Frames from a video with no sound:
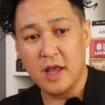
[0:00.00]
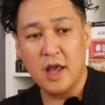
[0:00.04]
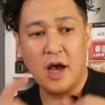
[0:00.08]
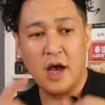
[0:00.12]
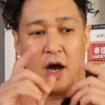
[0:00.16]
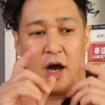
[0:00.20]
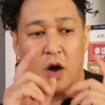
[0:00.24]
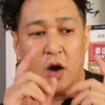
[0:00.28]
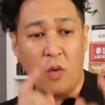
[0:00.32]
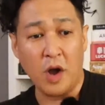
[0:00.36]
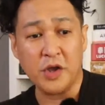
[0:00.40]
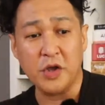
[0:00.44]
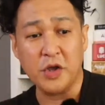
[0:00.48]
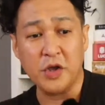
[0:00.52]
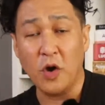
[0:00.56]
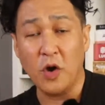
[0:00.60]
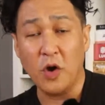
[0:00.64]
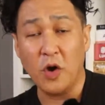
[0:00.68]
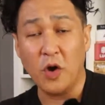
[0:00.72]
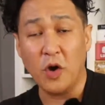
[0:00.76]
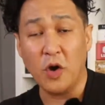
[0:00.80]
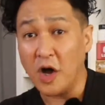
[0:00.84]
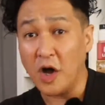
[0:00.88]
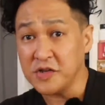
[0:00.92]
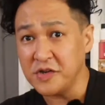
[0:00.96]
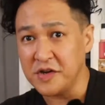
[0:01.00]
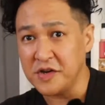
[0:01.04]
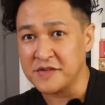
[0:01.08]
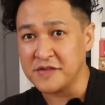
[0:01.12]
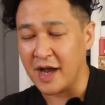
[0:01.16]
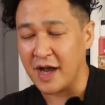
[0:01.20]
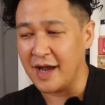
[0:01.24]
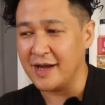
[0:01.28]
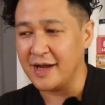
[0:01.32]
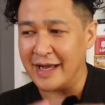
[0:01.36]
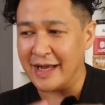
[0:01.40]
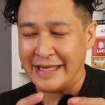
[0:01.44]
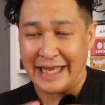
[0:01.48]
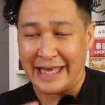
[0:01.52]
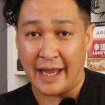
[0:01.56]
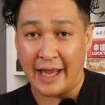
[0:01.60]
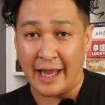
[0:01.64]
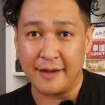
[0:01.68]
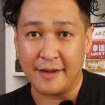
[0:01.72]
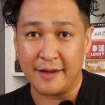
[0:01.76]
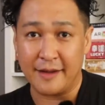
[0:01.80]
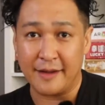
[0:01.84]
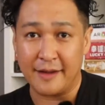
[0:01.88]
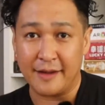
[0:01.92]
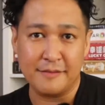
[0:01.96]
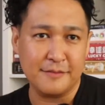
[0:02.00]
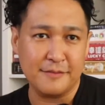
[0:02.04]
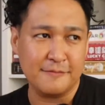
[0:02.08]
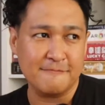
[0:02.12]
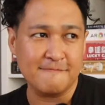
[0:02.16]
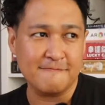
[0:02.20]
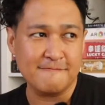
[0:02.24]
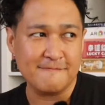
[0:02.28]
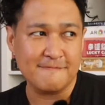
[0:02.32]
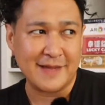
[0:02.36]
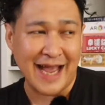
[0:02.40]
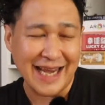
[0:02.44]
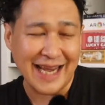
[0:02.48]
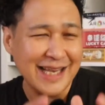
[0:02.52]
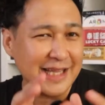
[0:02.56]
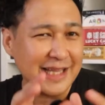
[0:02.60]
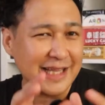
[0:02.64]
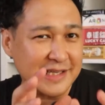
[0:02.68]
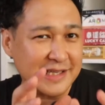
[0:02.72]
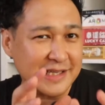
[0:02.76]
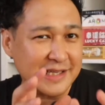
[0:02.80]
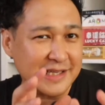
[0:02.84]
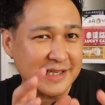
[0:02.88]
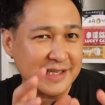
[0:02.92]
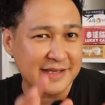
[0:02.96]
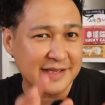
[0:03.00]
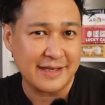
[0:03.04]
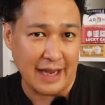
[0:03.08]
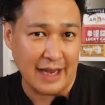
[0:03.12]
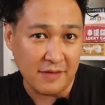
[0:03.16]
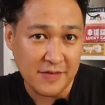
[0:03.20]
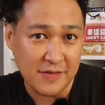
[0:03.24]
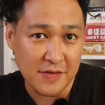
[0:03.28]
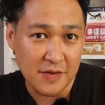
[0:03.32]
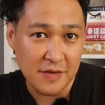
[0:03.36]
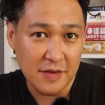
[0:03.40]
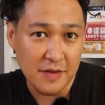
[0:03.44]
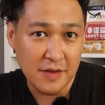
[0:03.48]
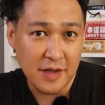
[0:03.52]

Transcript: Wang Yu also designed a game kind of like Scout.